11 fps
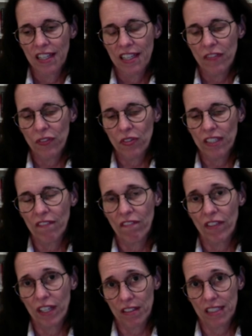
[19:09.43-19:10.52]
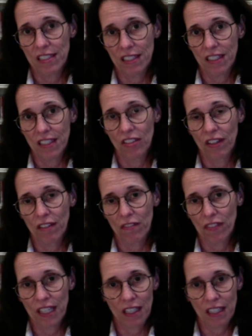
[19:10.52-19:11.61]
If you get very sick and you're on a
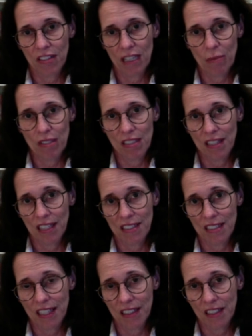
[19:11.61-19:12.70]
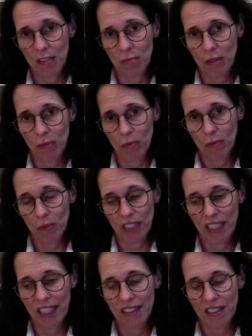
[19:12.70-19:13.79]
ventilator, obviously that's not going to be, you
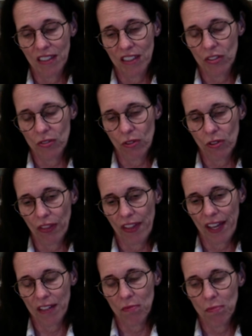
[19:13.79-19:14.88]
can't control that.